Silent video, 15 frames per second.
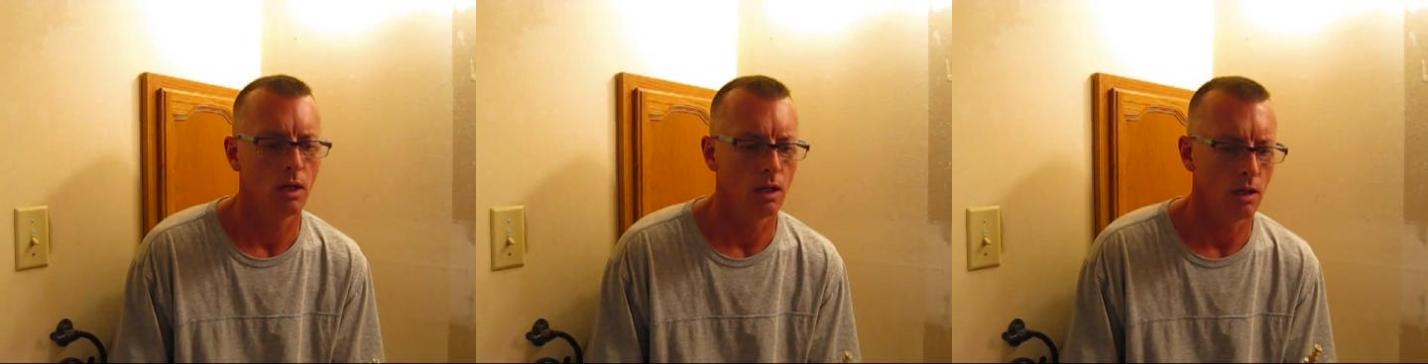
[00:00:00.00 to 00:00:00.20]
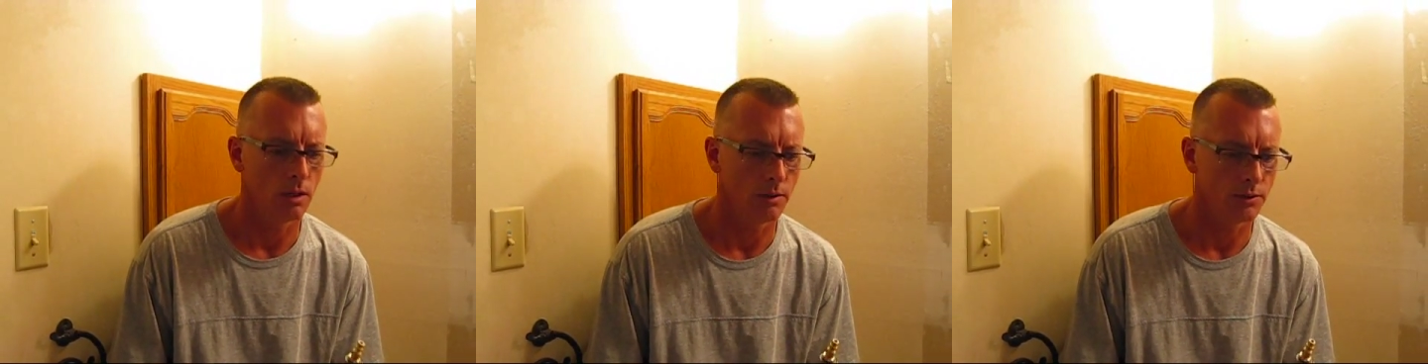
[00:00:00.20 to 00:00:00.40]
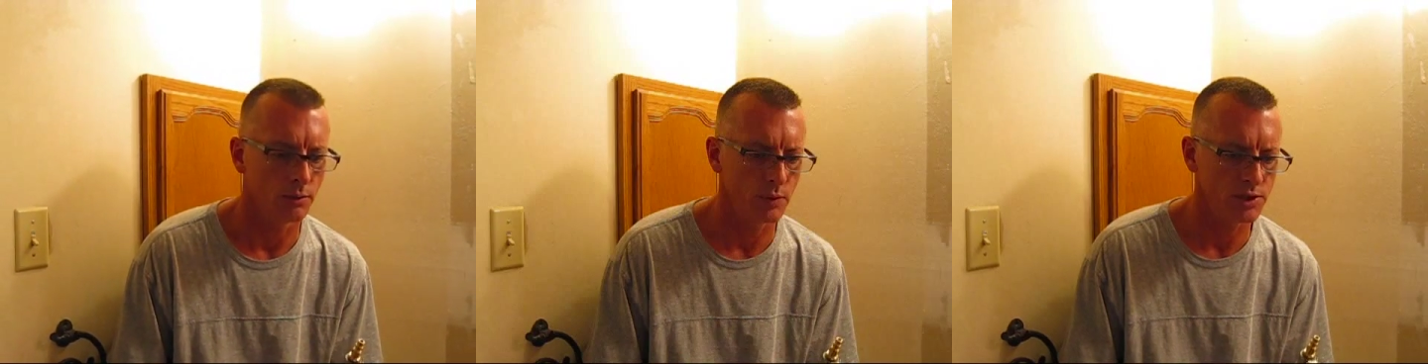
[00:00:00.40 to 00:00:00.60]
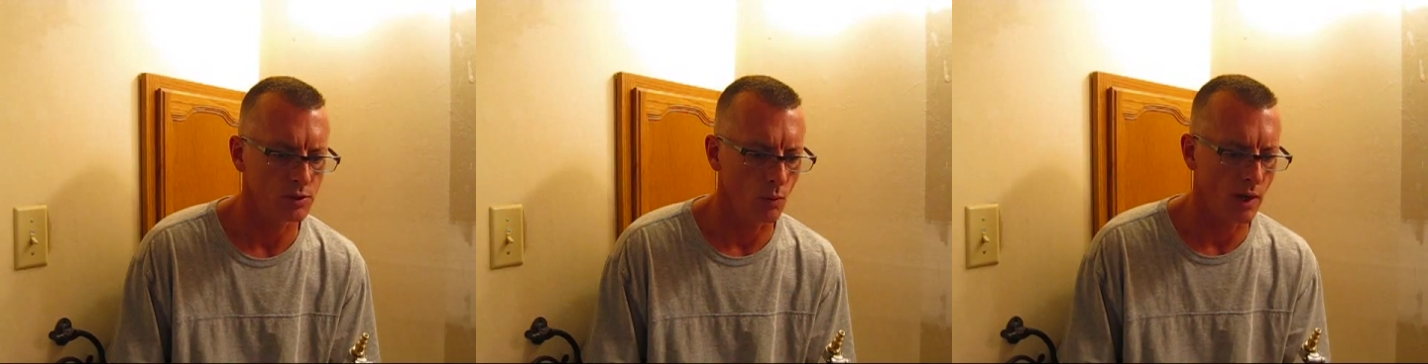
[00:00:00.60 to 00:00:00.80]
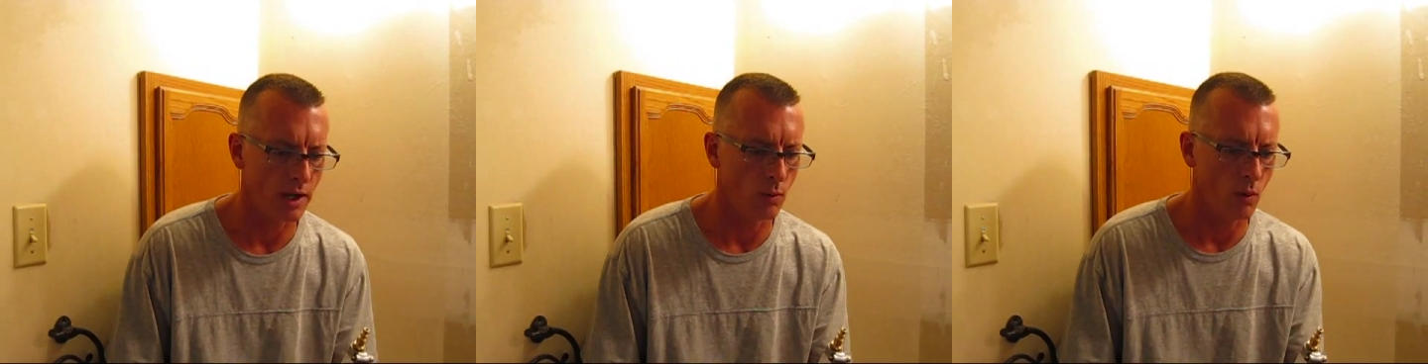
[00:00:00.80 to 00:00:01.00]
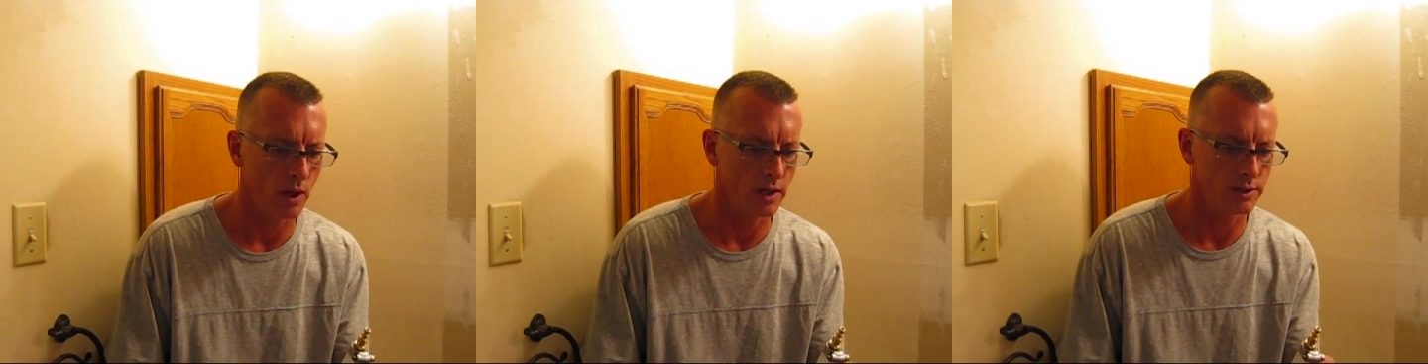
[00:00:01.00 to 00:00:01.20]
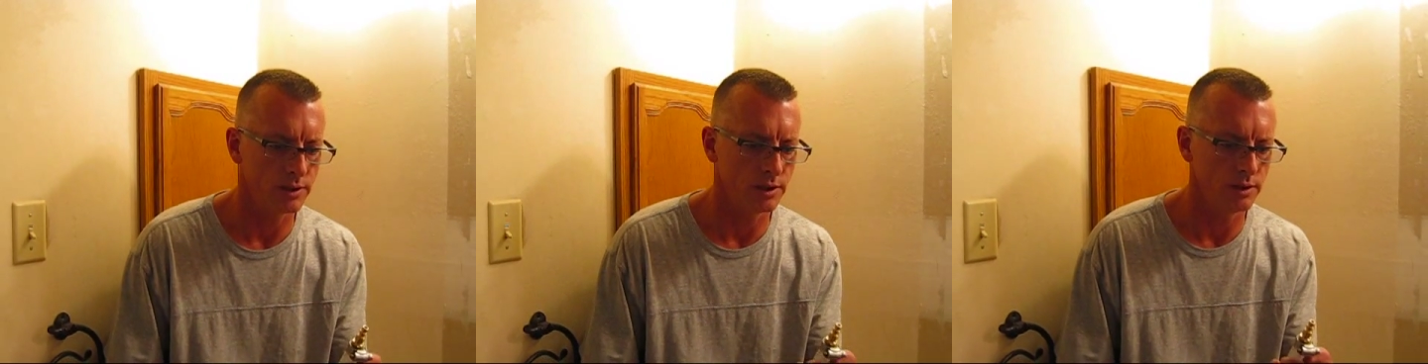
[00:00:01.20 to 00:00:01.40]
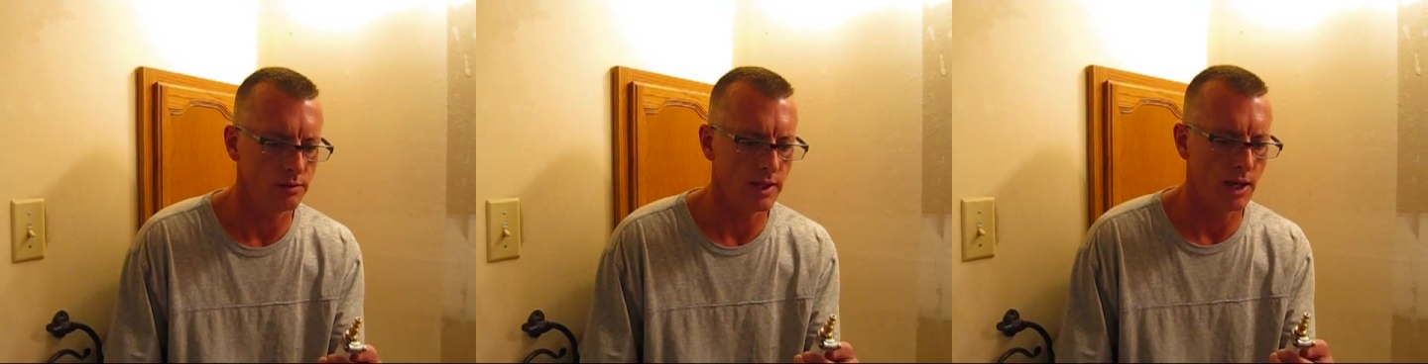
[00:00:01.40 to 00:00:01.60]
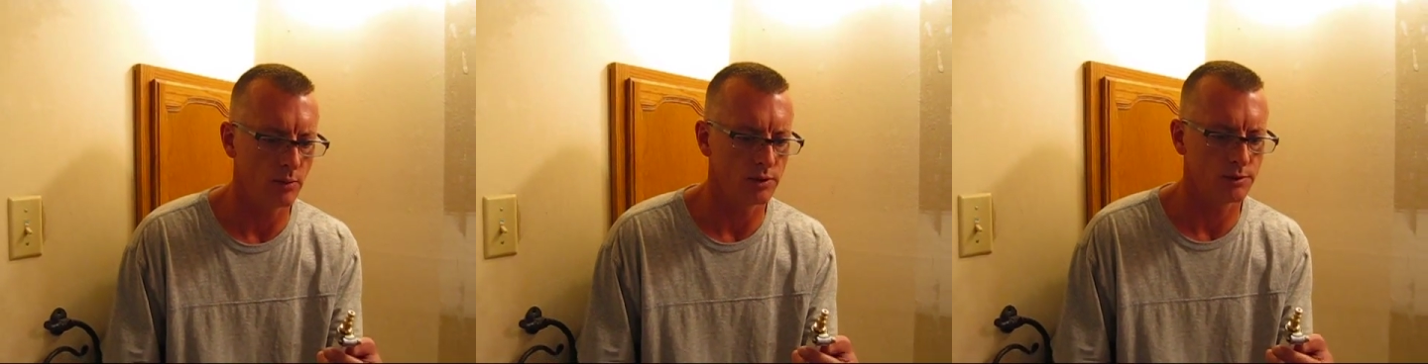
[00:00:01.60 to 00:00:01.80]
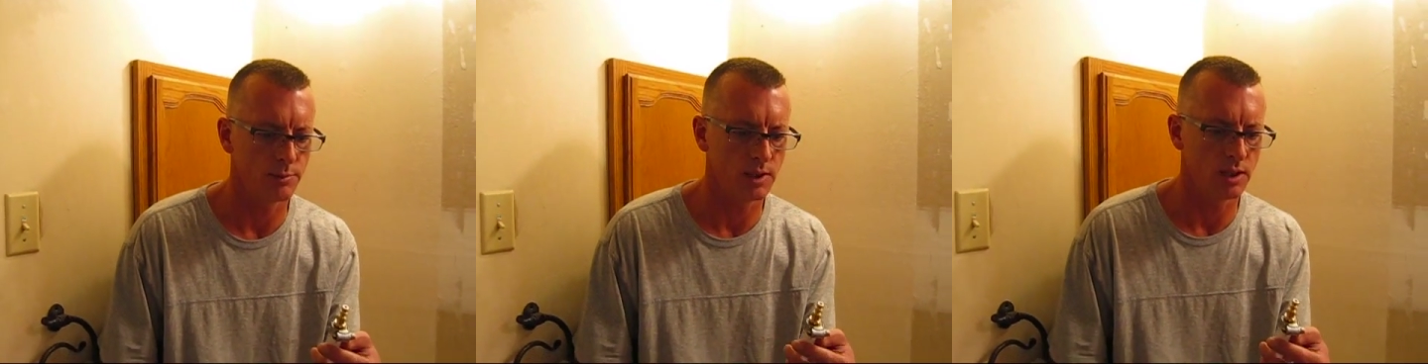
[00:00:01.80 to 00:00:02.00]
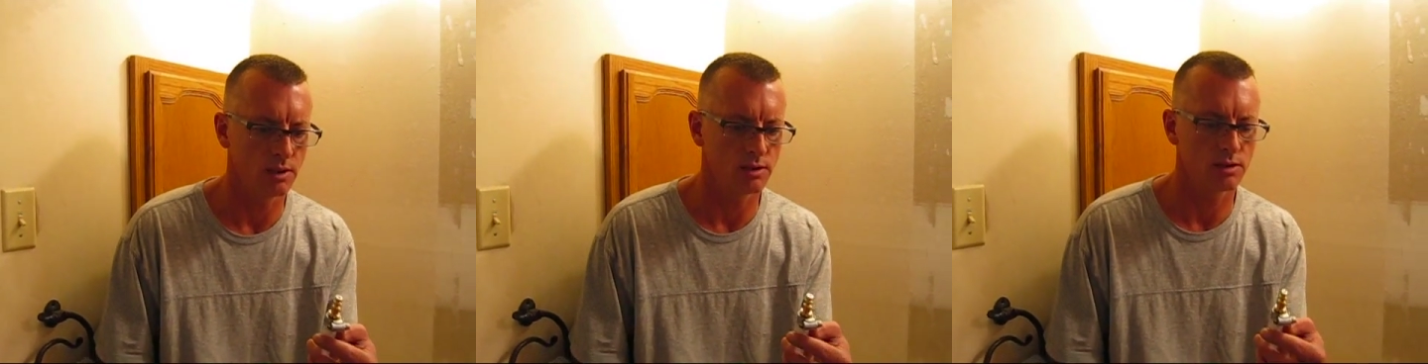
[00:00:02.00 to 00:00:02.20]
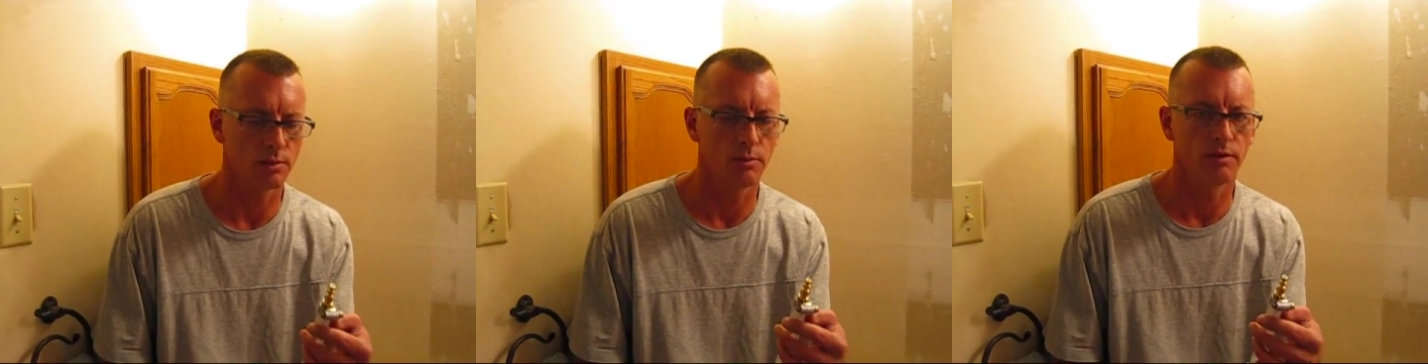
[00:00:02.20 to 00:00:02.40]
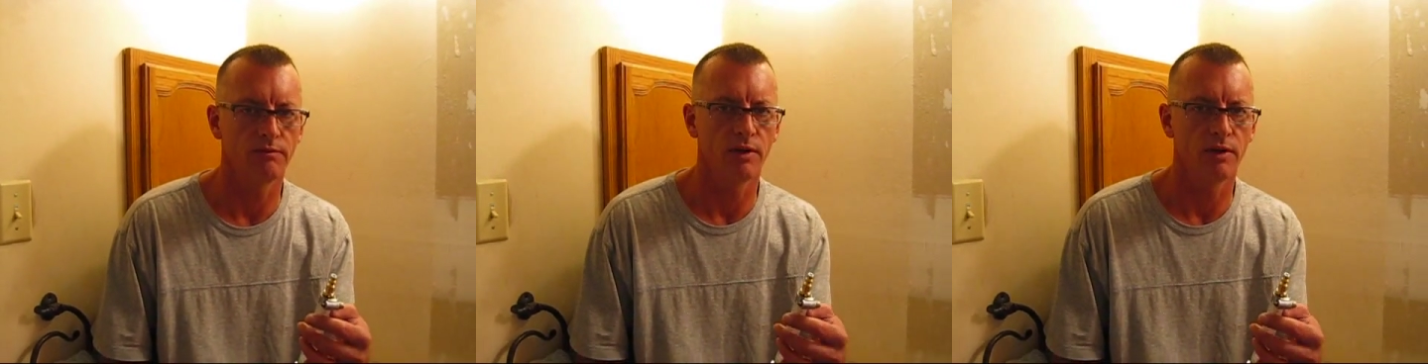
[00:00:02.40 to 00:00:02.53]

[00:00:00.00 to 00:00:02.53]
Uh, the reason why I wanted to do that was because some of the